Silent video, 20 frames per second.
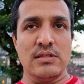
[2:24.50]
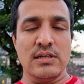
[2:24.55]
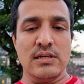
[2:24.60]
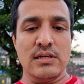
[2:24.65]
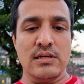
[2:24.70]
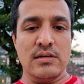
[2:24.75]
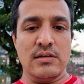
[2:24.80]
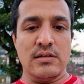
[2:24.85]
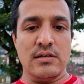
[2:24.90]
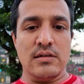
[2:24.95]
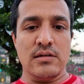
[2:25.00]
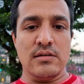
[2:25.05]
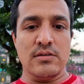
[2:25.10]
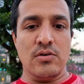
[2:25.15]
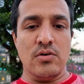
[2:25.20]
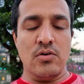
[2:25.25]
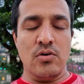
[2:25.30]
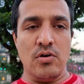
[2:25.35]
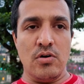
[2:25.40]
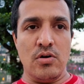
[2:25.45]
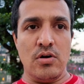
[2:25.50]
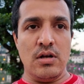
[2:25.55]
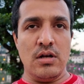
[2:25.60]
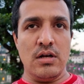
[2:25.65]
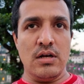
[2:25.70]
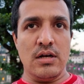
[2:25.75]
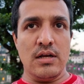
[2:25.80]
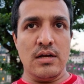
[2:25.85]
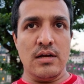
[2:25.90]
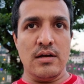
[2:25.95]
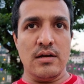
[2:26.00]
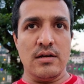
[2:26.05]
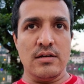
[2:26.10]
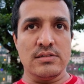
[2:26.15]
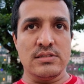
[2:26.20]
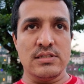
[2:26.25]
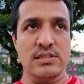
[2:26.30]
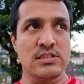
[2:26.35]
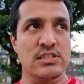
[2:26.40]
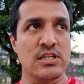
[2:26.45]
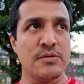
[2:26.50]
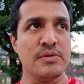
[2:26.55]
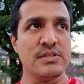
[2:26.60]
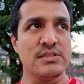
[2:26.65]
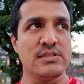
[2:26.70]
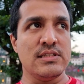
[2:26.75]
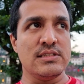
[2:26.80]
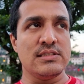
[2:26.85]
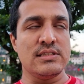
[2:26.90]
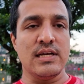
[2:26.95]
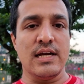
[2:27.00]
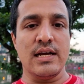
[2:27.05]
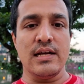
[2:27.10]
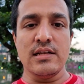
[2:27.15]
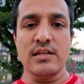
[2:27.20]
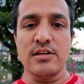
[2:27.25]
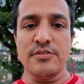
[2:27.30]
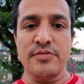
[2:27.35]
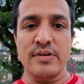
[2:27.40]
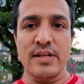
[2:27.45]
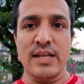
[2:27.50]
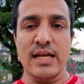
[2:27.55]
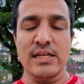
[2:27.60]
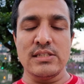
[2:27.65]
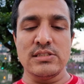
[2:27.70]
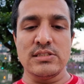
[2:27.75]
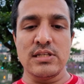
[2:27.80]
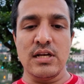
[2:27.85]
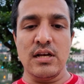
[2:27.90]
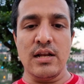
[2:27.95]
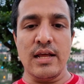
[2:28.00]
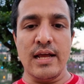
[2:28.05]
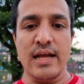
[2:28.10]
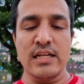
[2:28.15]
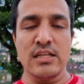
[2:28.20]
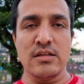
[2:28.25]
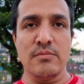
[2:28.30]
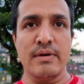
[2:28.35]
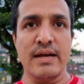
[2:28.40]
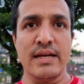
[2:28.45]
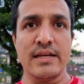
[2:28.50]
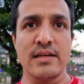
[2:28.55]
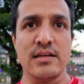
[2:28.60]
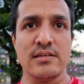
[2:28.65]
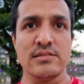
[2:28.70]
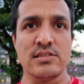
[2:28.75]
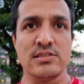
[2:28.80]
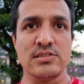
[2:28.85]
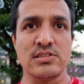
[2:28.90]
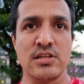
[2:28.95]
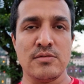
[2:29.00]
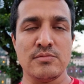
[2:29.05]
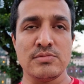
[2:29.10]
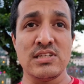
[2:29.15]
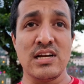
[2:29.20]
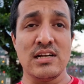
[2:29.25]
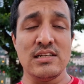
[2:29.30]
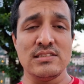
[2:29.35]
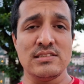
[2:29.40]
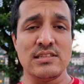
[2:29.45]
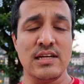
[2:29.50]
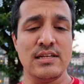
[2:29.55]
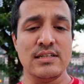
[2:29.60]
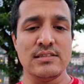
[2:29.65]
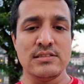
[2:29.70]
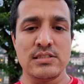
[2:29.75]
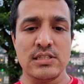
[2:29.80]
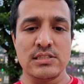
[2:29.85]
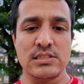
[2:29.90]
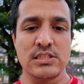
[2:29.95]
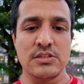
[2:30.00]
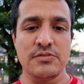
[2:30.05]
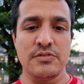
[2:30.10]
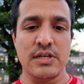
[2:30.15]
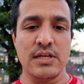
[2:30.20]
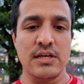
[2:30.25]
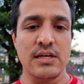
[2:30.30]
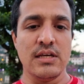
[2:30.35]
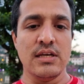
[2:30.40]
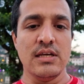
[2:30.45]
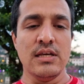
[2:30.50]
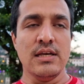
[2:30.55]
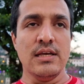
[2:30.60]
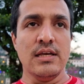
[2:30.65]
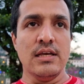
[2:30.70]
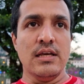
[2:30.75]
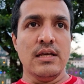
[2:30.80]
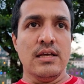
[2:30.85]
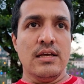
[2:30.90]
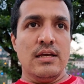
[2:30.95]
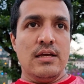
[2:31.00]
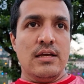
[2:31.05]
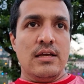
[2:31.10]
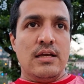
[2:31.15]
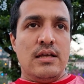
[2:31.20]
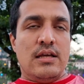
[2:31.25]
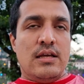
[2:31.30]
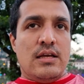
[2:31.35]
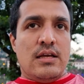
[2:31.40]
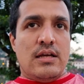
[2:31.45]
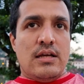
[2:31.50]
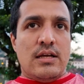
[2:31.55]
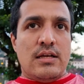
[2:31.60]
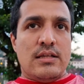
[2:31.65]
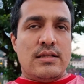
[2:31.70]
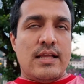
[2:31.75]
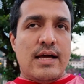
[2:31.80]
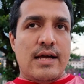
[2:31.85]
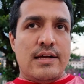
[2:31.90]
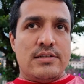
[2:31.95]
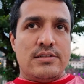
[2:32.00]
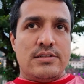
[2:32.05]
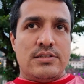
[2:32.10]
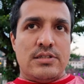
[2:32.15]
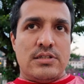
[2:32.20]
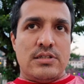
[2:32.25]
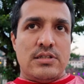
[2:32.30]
the whole system is designed, the financial and the banking systems are designed in such a way that